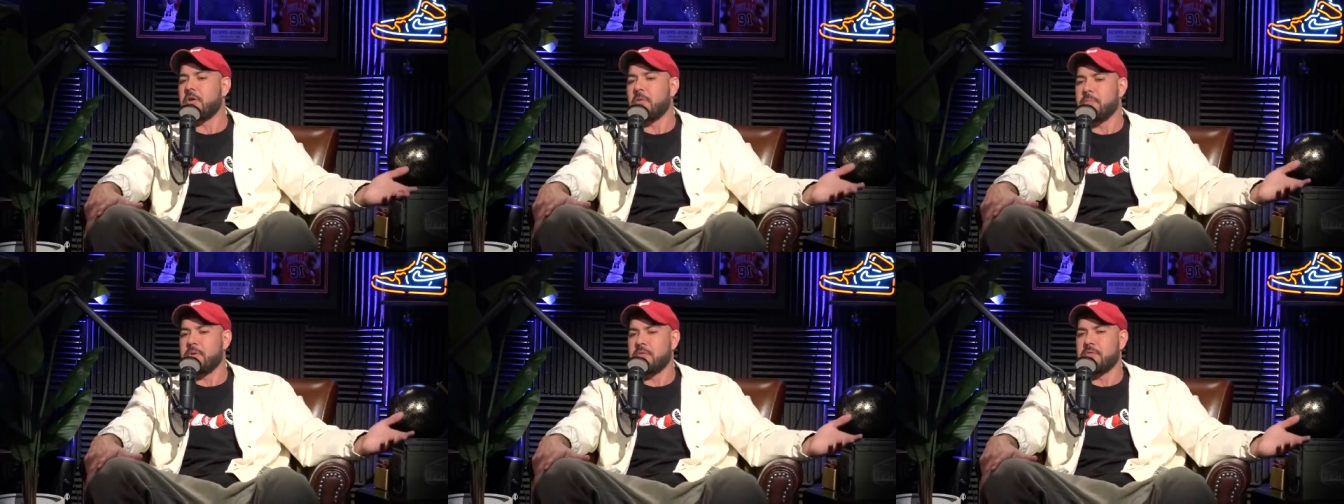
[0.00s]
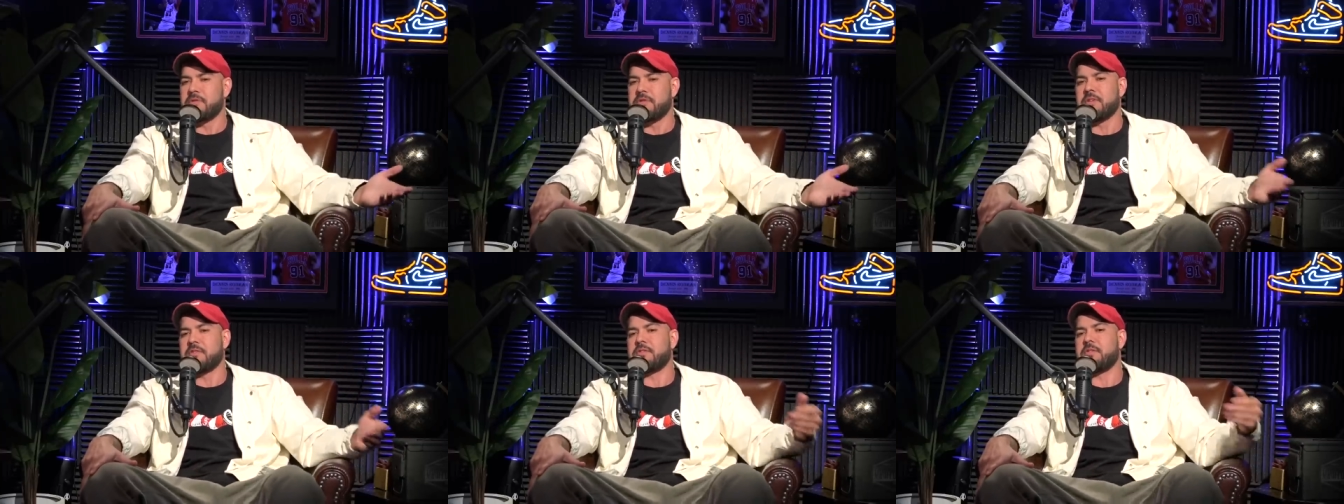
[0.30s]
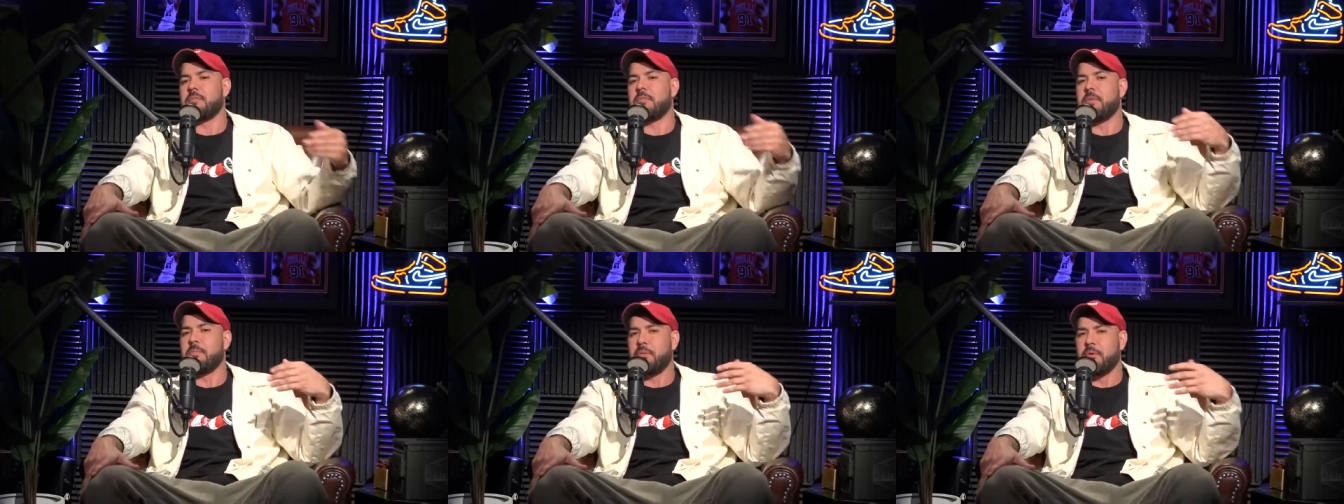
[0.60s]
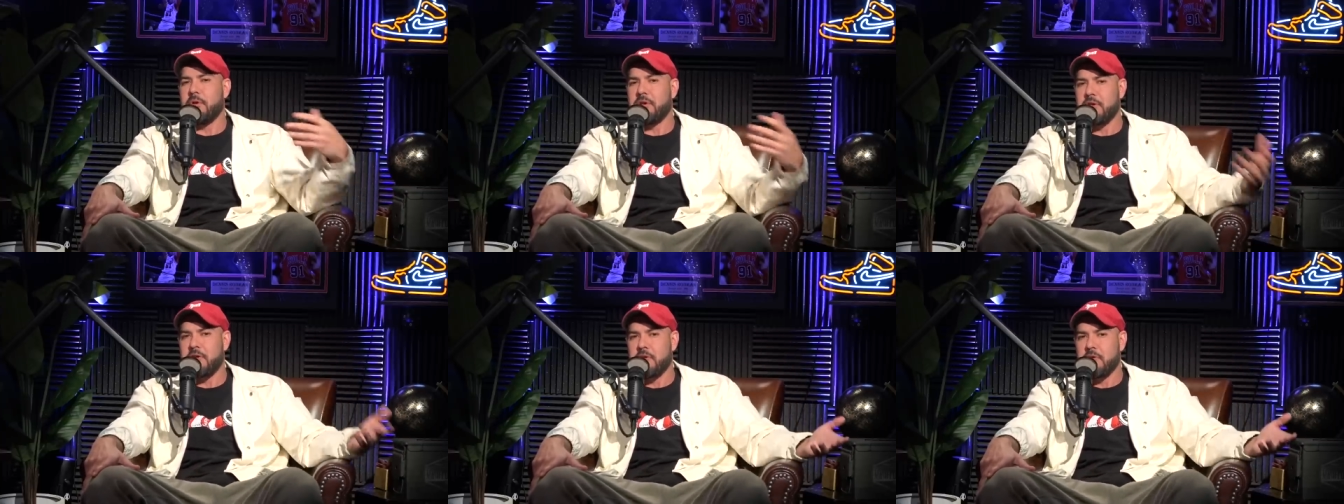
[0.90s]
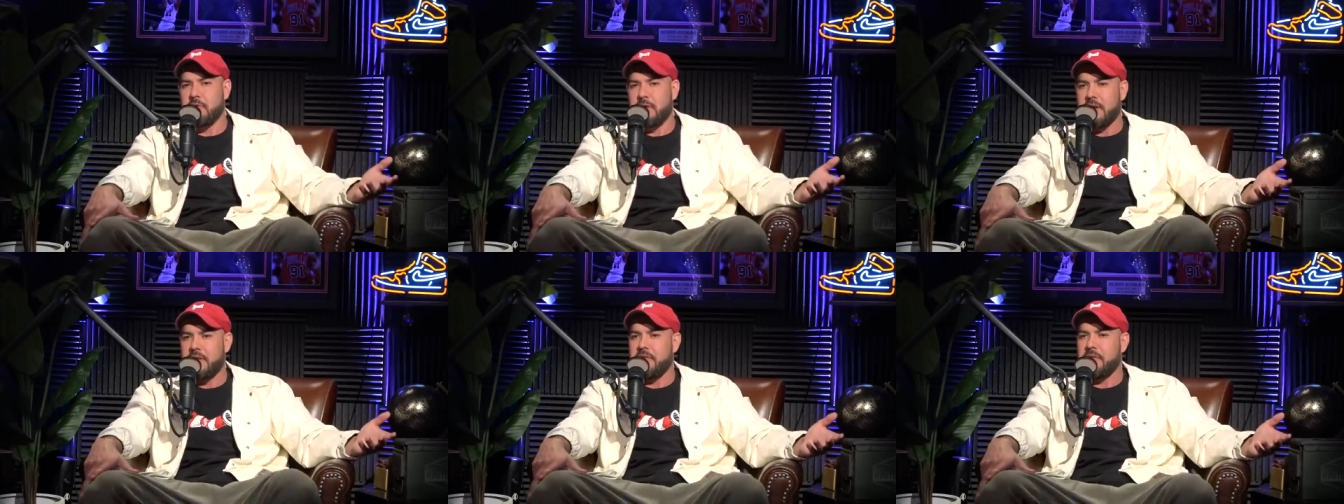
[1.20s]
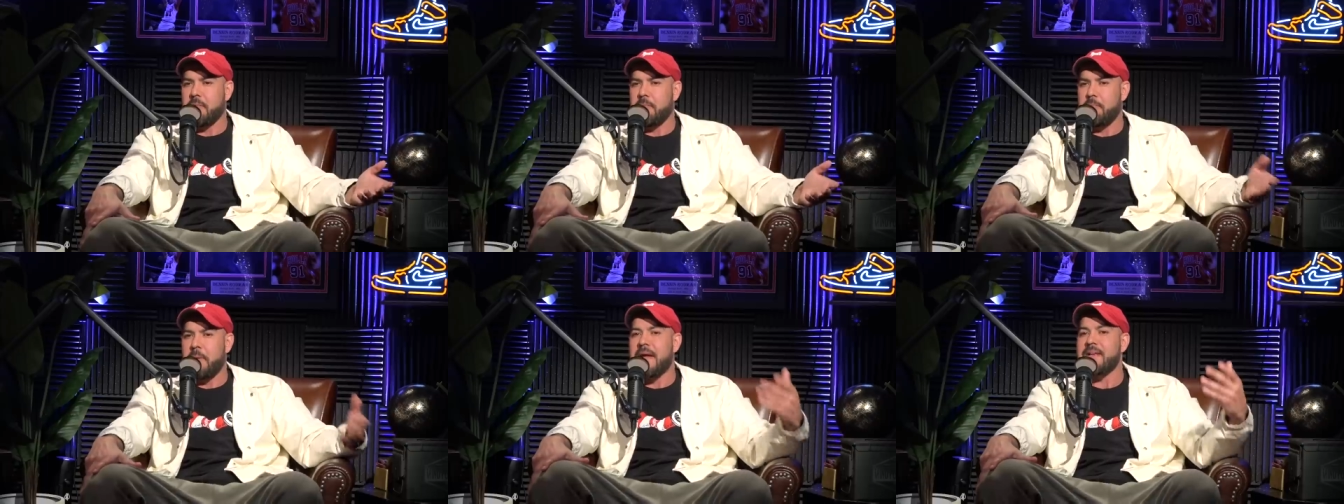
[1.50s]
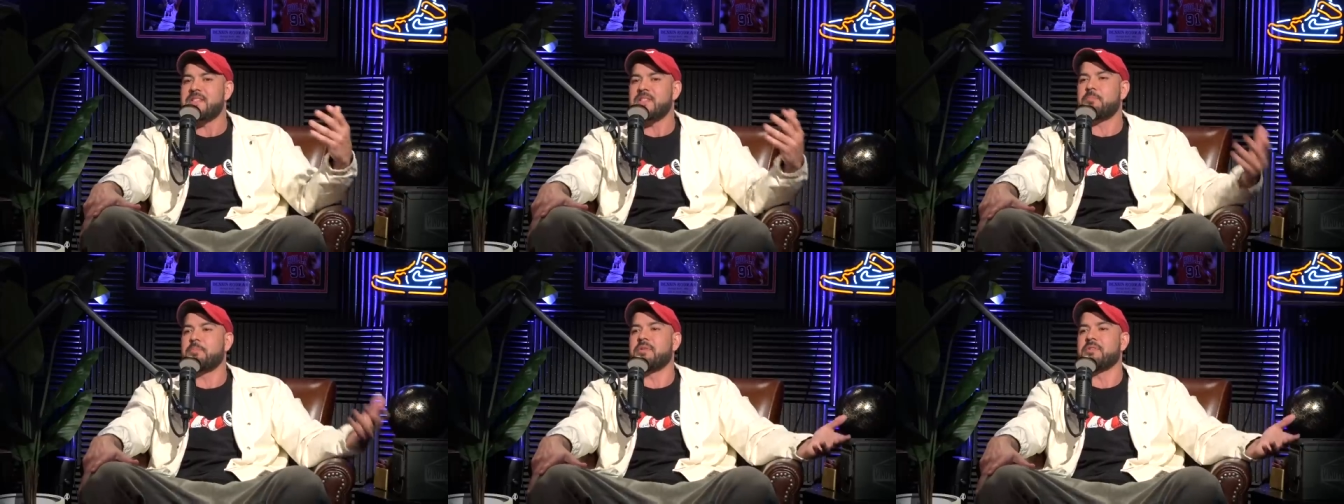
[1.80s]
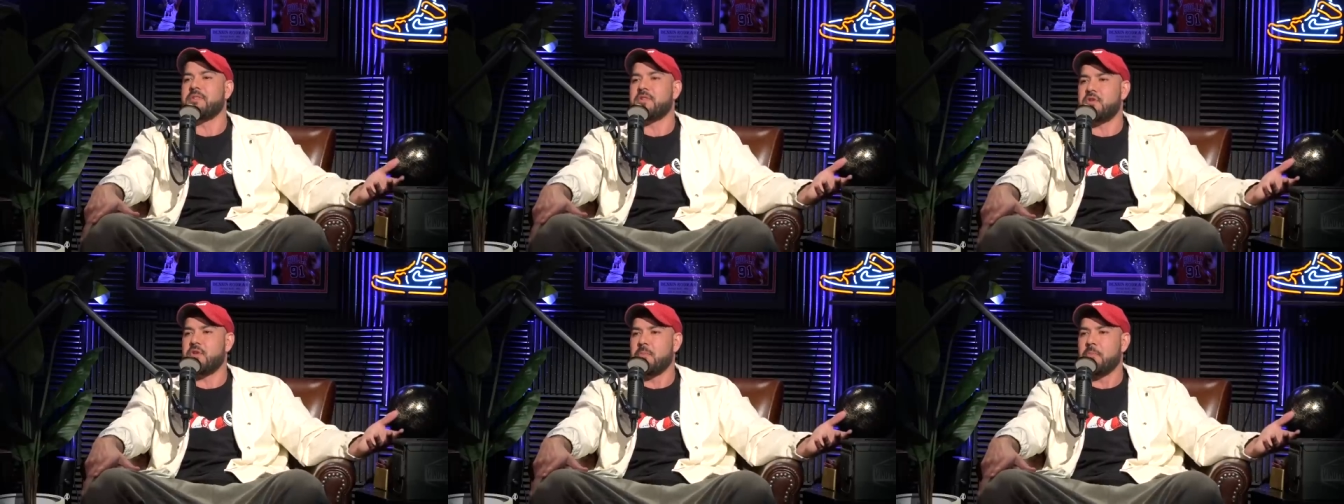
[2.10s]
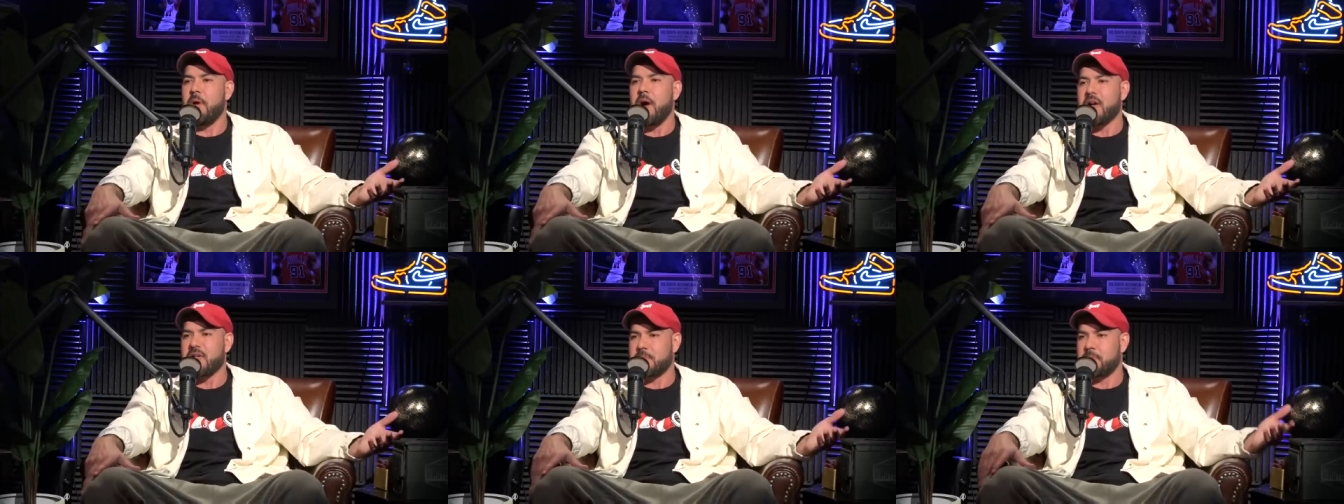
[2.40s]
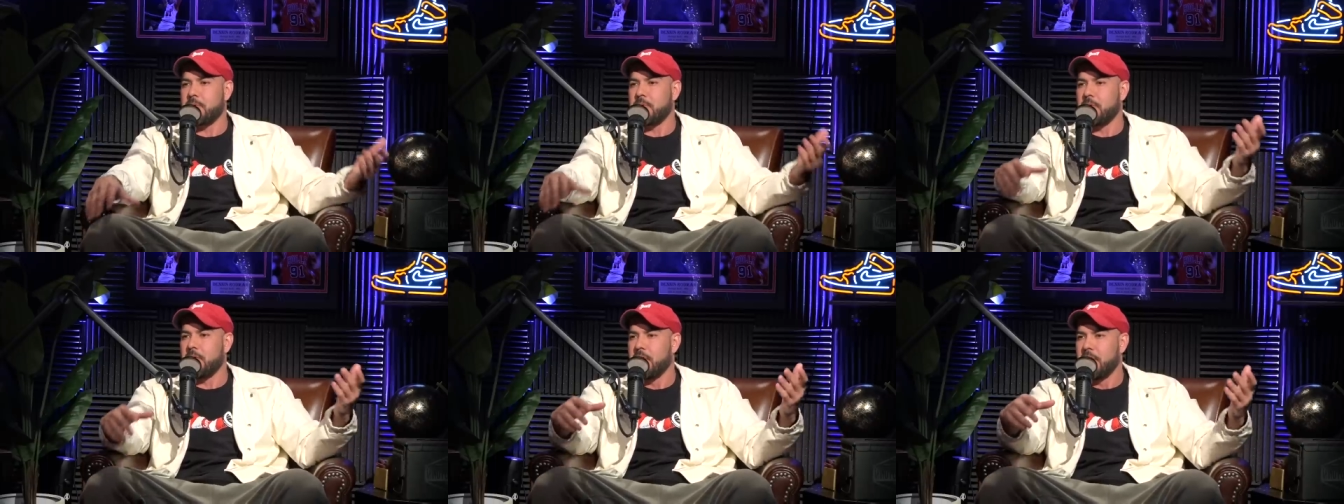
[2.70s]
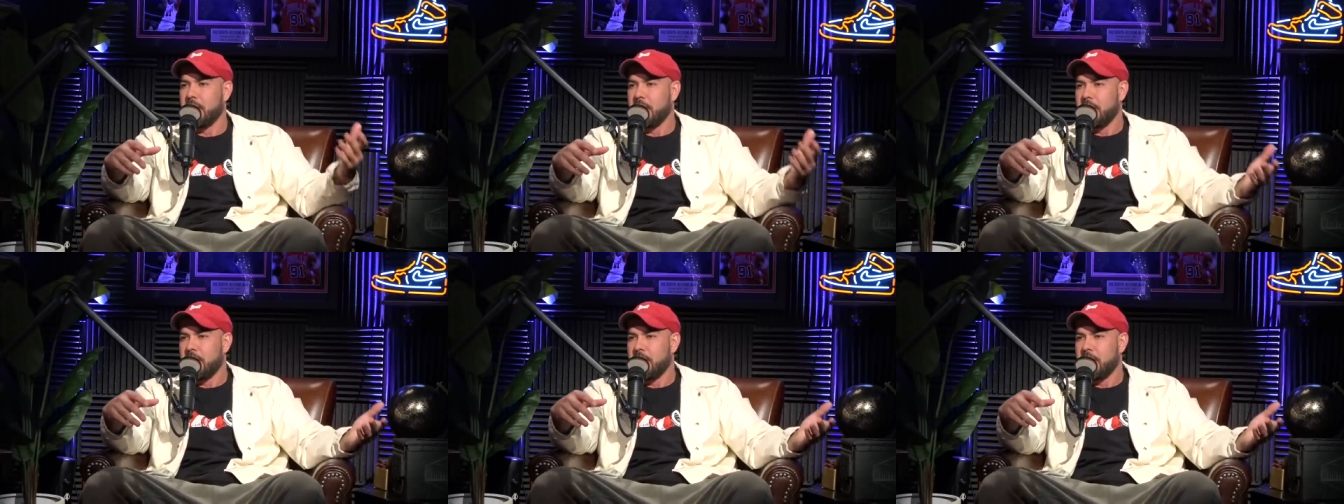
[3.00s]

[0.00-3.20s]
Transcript: immune system and putting you in the best position possible